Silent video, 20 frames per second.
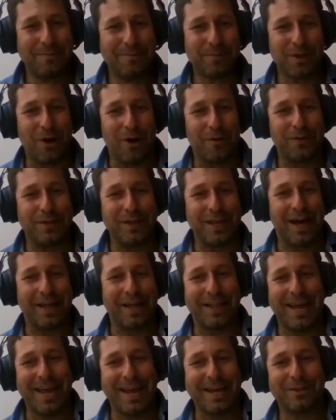Mm-hmm. On the
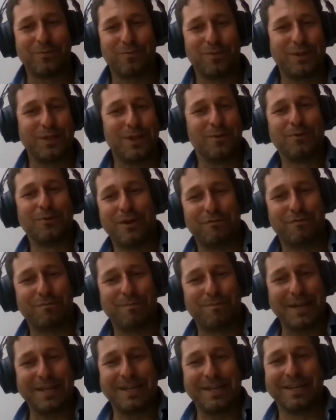other hand, we don't have
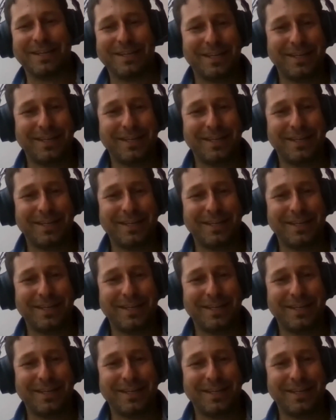money